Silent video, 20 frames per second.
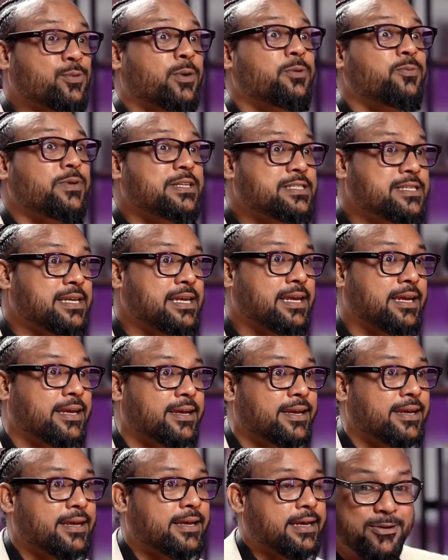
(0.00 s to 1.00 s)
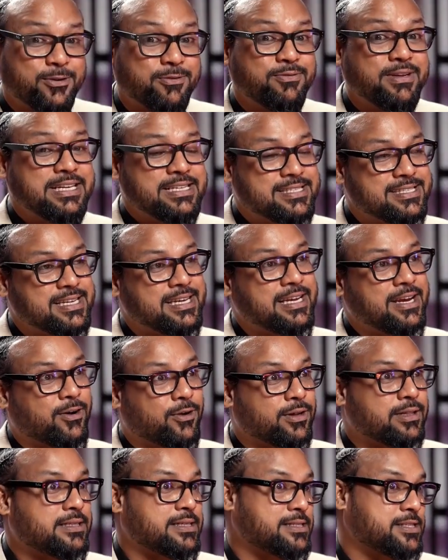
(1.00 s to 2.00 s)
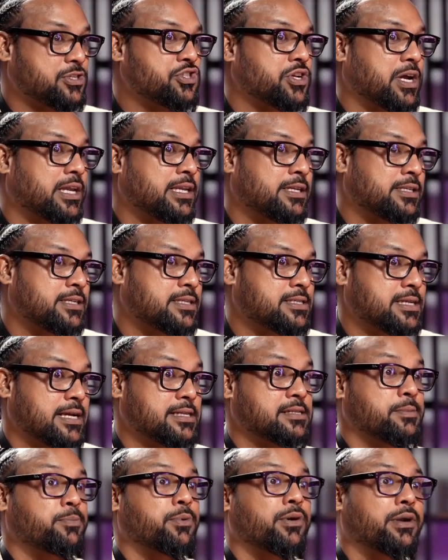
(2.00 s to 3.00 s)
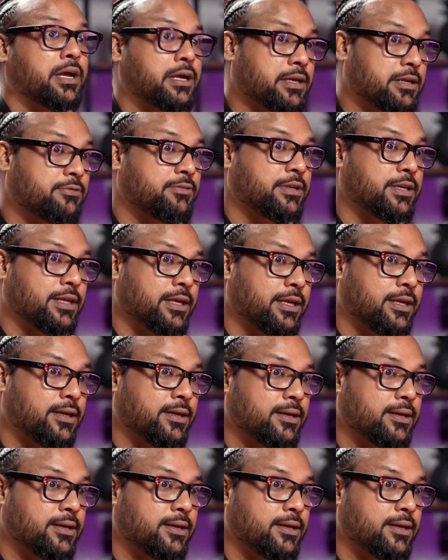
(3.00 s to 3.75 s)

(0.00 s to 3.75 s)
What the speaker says: what we see. Look, we see all these challenges as a productivity,